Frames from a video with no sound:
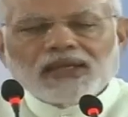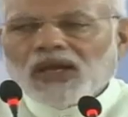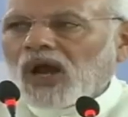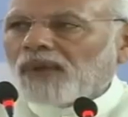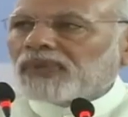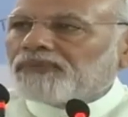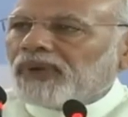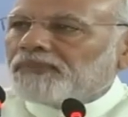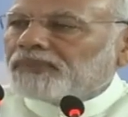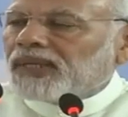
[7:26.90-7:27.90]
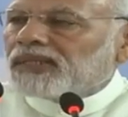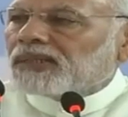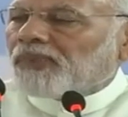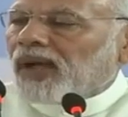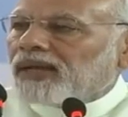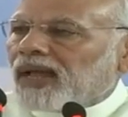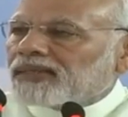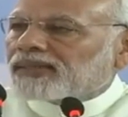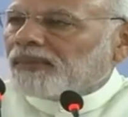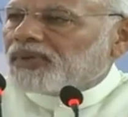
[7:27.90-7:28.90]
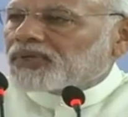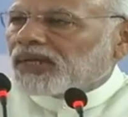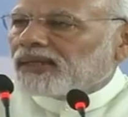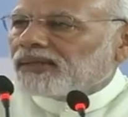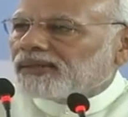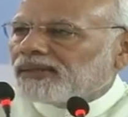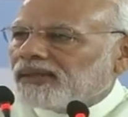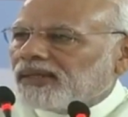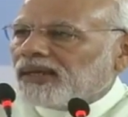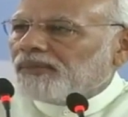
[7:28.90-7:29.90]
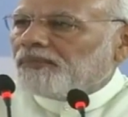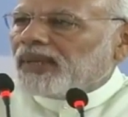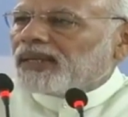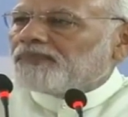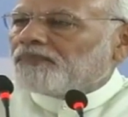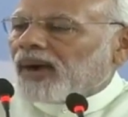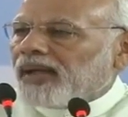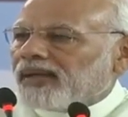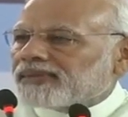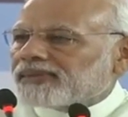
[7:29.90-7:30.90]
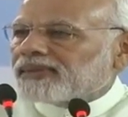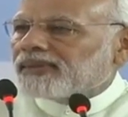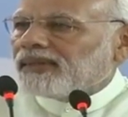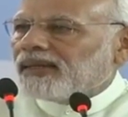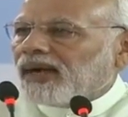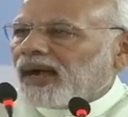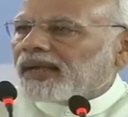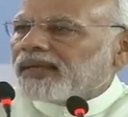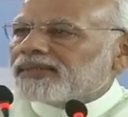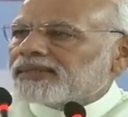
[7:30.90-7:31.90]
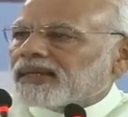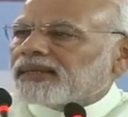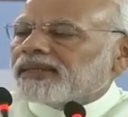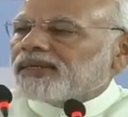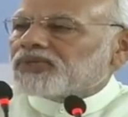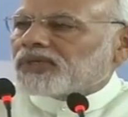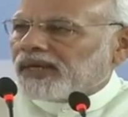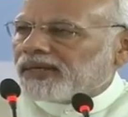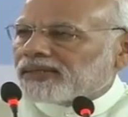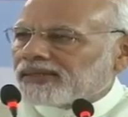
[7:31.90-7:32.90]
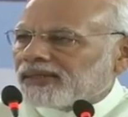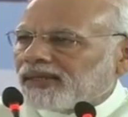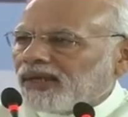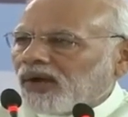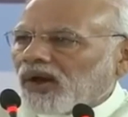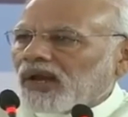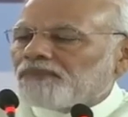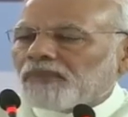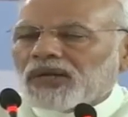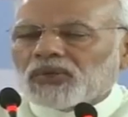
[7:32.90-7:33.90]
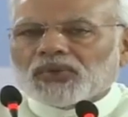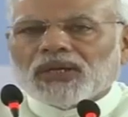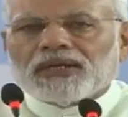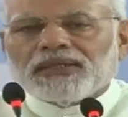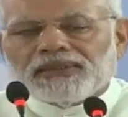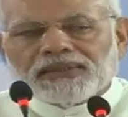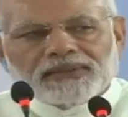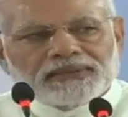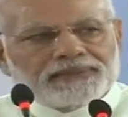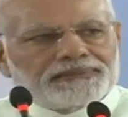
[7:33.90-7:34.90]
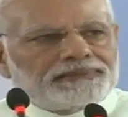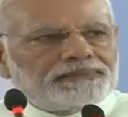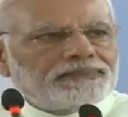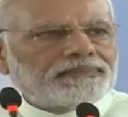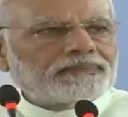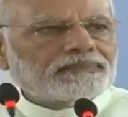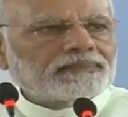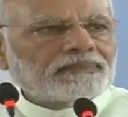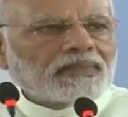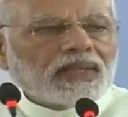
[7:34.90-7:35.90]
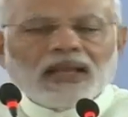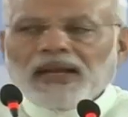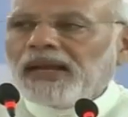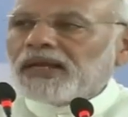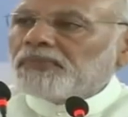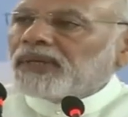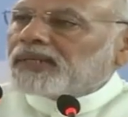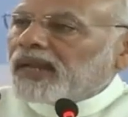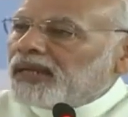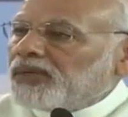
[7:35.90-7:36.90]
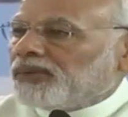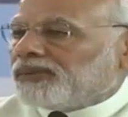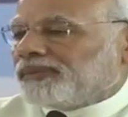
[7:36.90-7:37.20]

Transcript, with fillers: of the 15th Finance Commission being biased against certain states or a particular region. Let me tell you